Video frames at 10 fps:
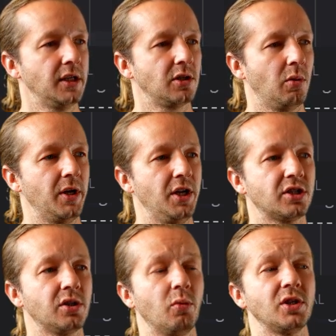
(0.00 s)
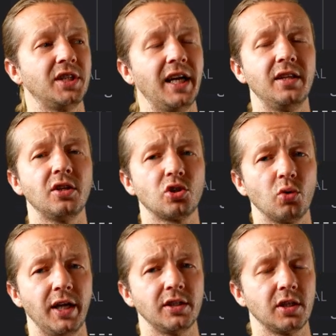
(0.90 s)
So initially we're setting the
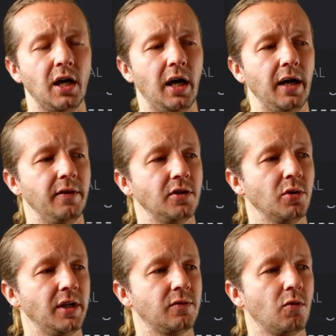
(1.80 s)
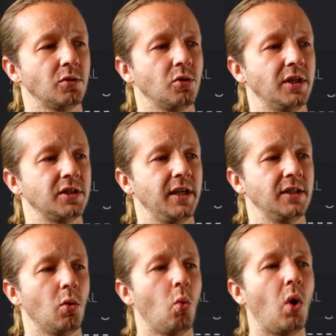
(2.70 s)
transform
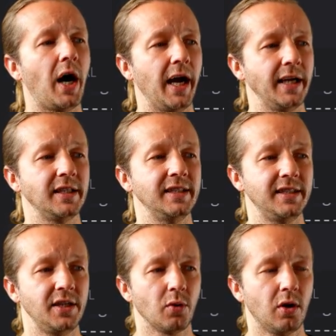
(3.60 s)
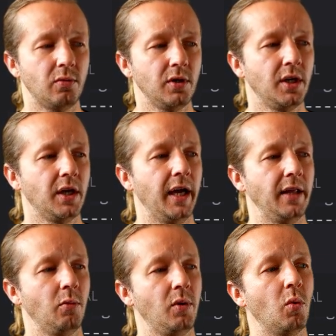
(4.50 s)
translate Y to 0,
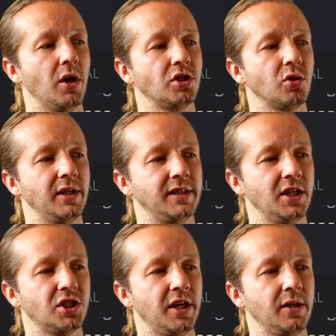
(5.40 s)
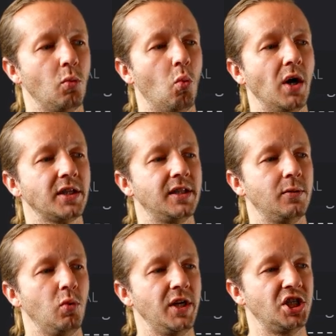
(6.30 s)
and then we want to transition it once
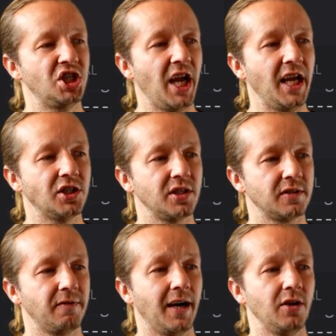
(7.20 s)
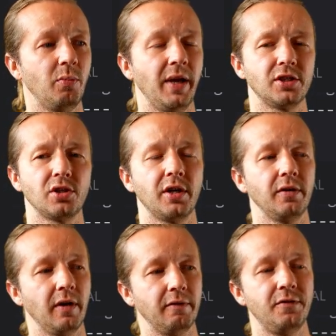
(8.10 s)
we change this value based on
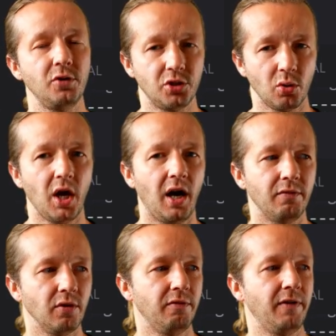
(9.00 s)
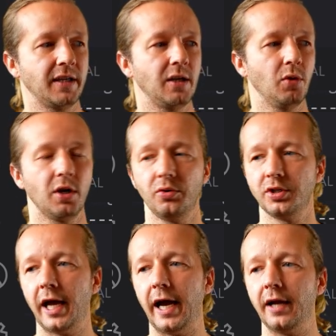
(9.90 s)
a future hover effect that we're going
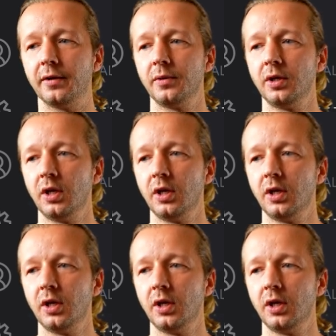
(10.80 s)
to add.